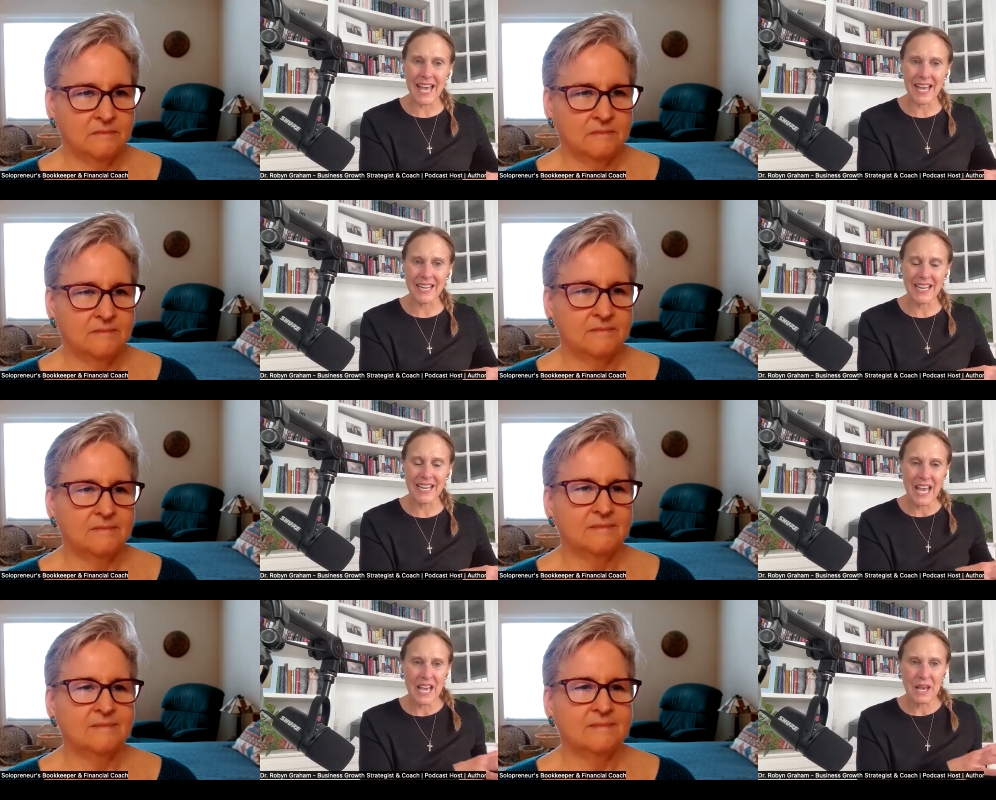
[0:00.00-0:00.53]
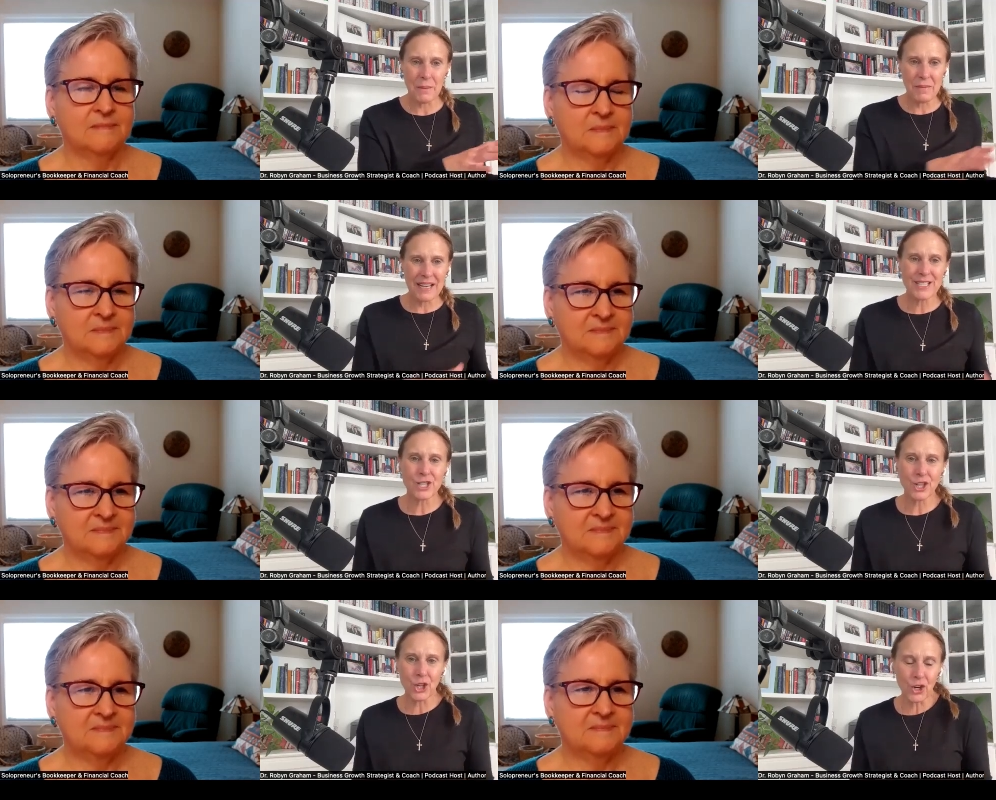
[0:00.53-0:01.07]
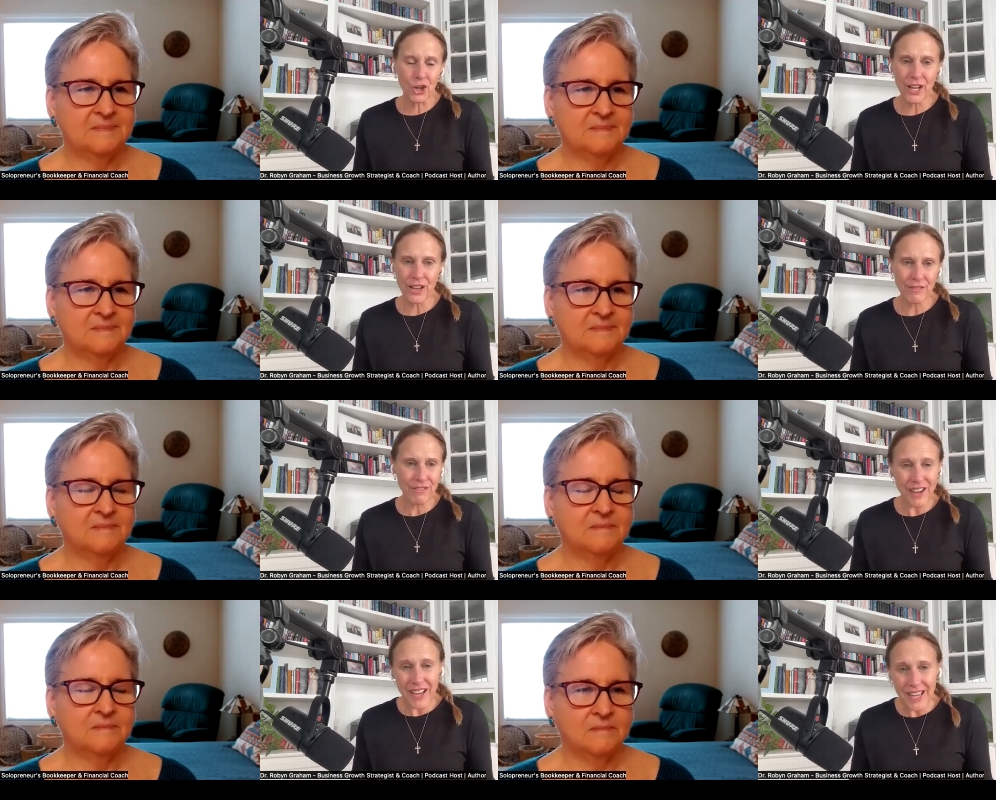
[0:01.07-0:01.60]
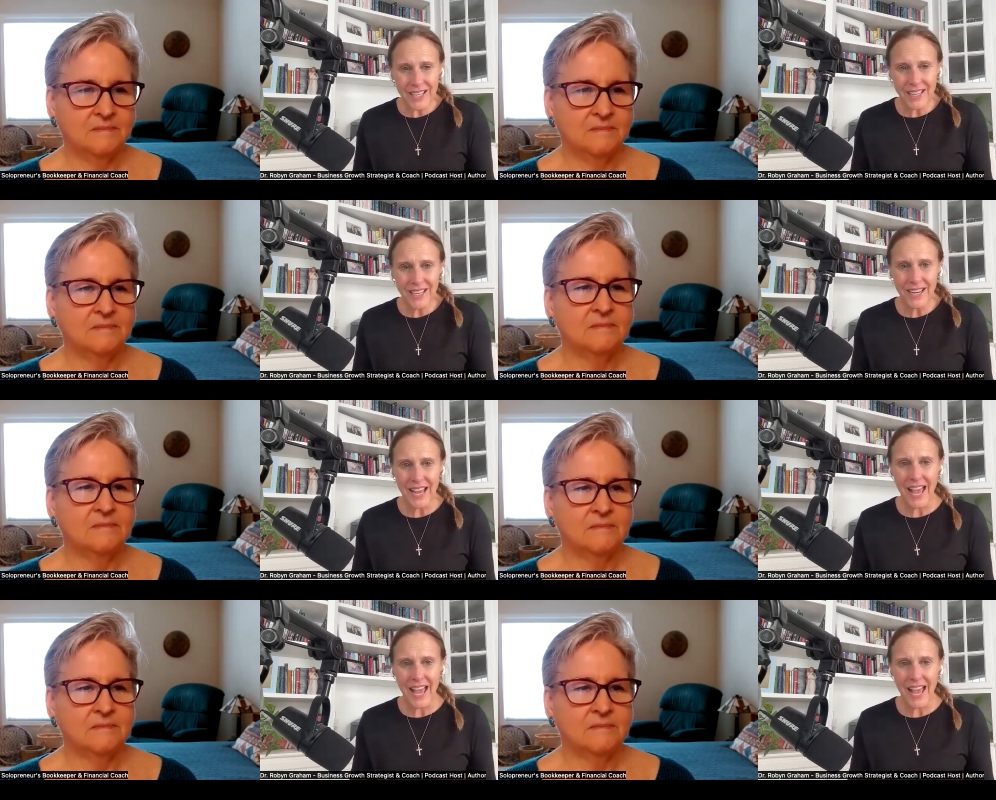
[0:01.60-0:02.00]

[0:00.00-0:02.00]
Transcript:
Speaker 1: And it makes learning fun.